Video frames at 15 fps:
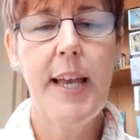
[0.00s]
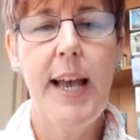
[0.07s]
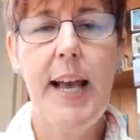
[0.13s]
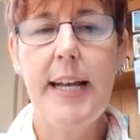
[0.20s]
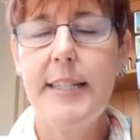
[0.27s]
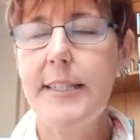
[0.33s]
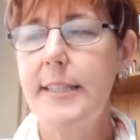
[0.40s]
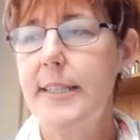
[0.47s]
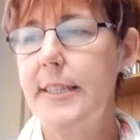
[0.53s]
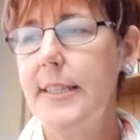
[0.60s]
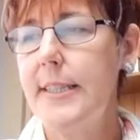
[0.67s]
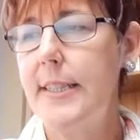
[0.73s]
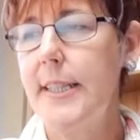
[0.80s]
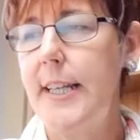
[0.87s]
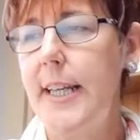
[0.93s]
And
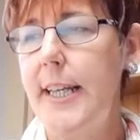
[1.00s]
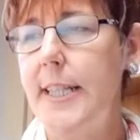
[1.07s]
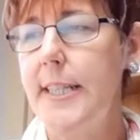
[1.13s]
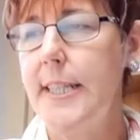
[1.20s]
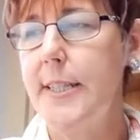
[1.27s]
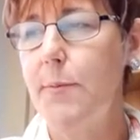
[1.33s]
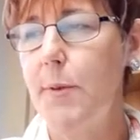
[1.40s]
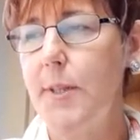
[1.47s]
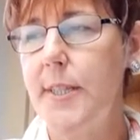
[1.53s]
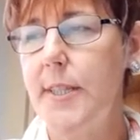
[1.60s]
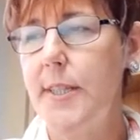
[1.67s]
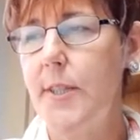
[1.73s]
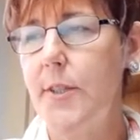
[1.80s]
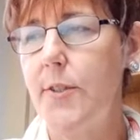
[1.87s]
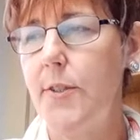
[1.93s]
he just wanted
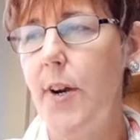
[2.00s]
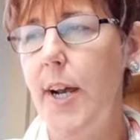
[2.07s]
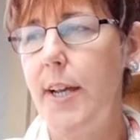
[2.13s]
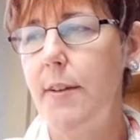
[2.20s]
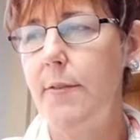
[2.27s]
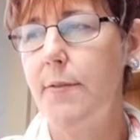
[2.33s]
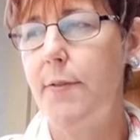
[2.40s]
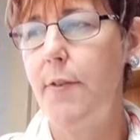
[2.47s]
to try it